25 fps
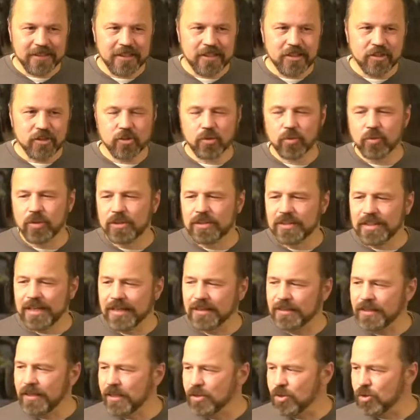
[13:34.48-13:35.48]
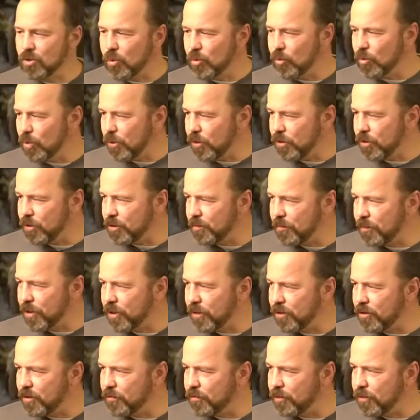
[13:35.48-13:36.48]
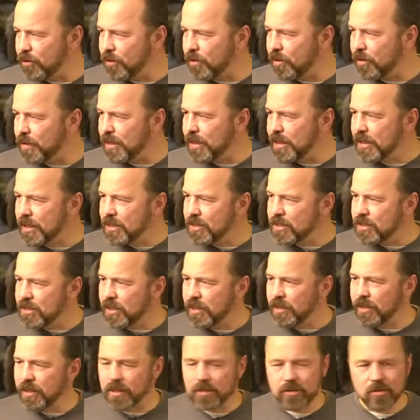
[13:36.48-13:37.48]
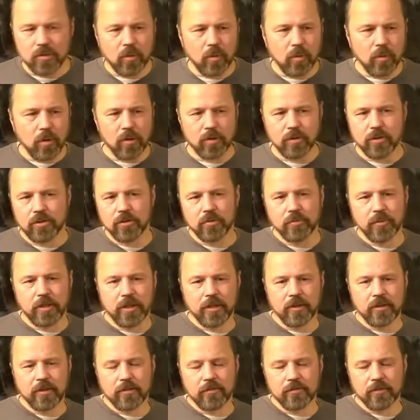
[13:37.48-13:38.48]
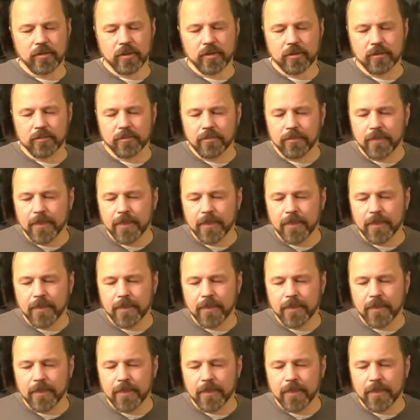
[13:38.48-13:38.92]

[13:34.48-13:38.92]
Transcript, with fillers: So the dead has no longer dominion over you. Sin has no longer dominion over you.